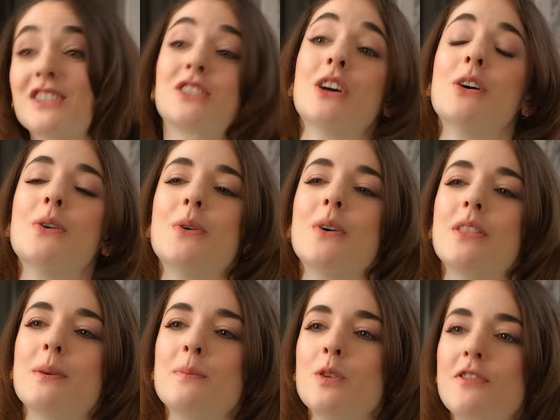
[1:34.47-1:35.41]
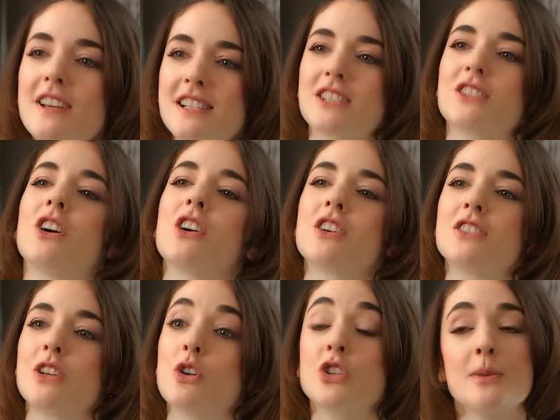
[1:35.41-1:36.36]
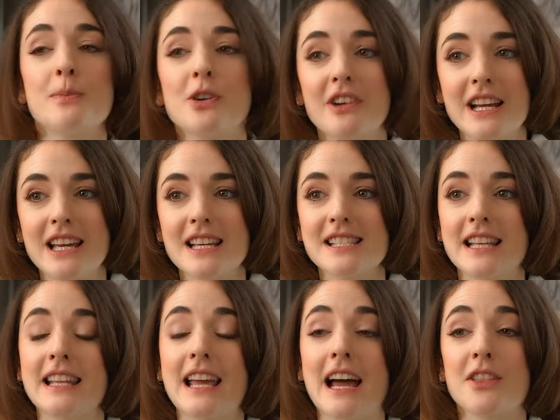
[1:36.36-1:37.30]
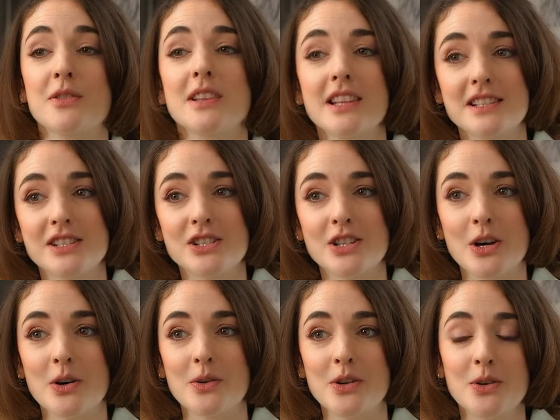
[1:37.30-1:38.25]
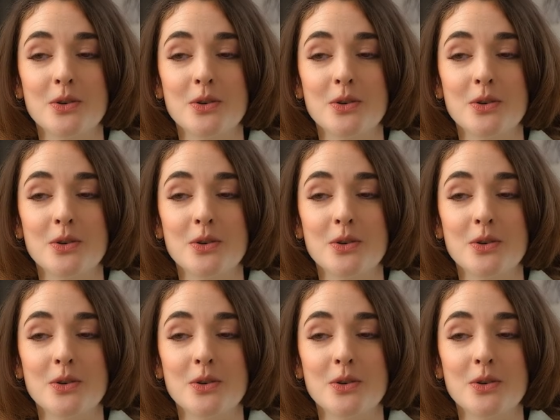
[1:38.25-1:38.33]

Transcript: so the movie stars Yoshi Barrigas and Catherine Lidstone,